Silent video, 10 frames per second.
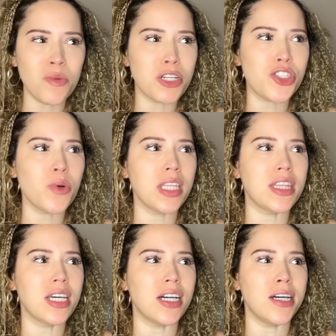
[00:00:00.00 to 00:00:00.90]
we're doing
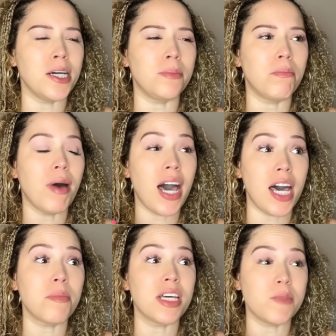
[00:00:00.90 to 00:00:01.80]
the um
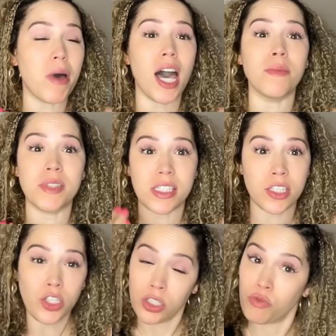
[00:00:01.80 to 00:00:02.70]
bob, because bobs,
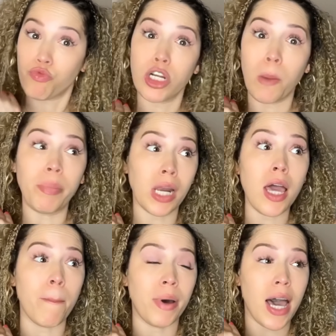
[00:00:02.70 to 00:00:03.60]
real
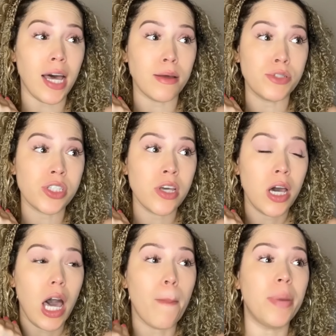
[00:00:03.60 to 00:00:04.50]
blunt bobs,
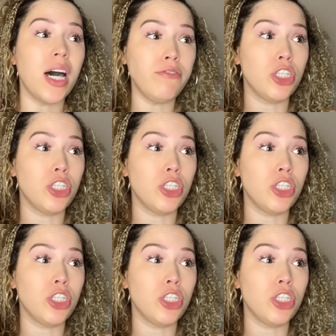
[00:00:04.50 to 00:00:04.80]
above the